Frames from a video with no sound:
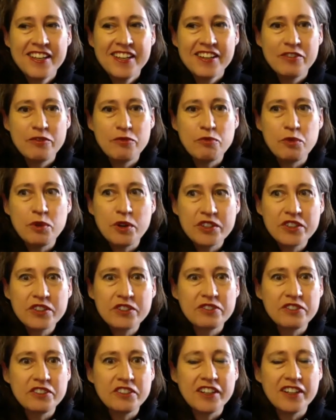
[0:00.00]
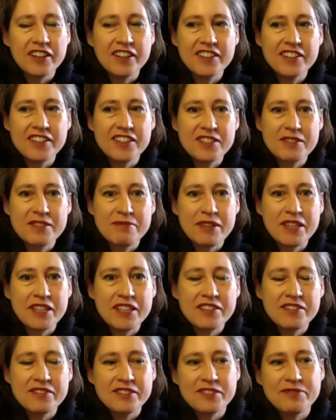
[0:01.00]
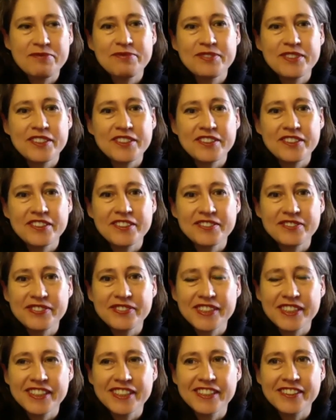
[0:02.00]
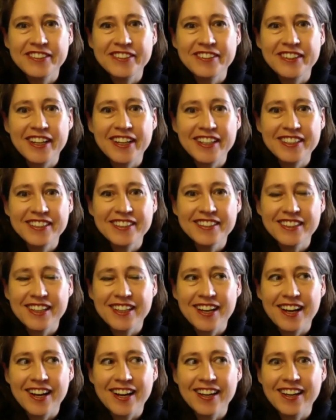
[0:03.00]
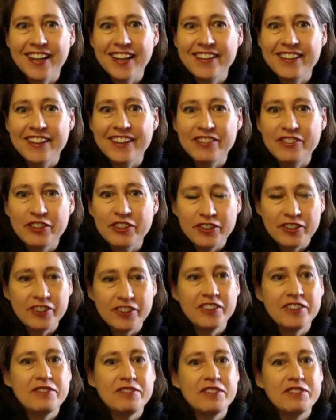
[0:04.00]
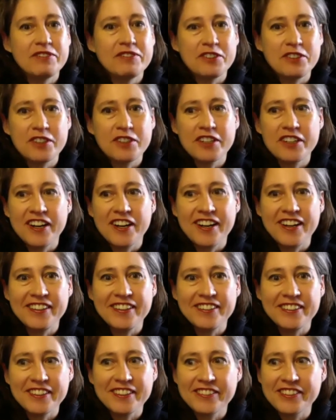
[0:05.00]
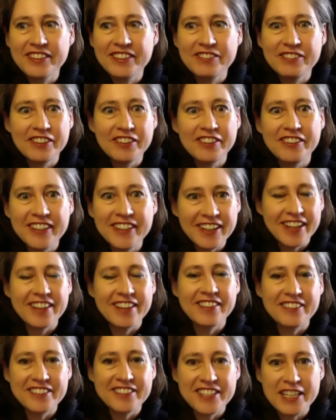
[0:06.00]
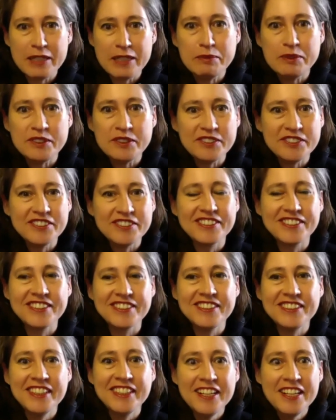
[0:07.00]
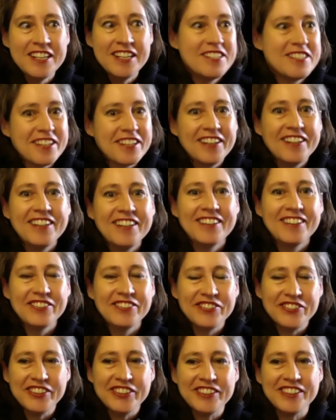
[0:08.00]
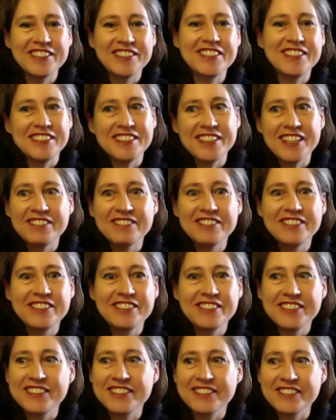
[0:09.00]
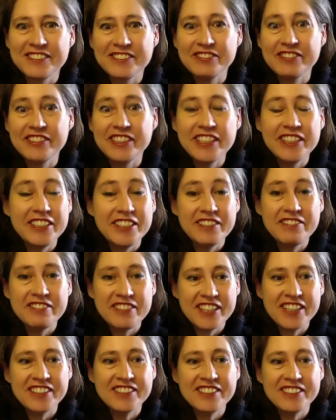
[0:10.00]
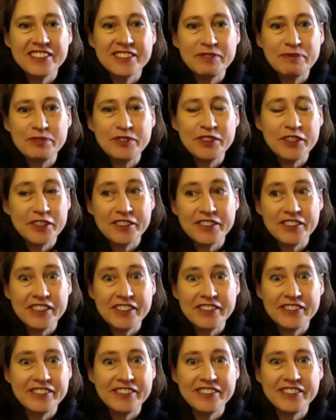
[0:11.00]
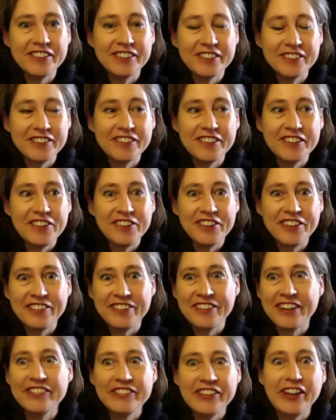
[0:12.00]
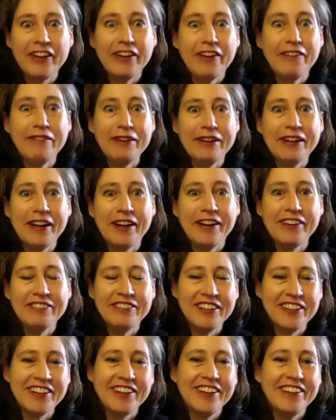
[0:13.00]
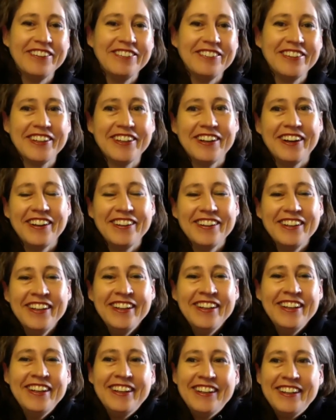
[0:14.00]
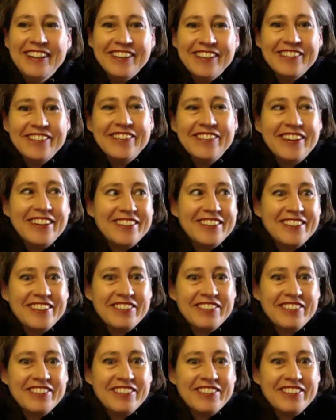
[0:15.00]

wonderful artists, many of them whom, you know, I had never heard of before. And there they were, like, at their tables and signing their books. And I was just sort of geeky fandom girl going around like, oh my God, oh my God, oh my God. You know, I didn't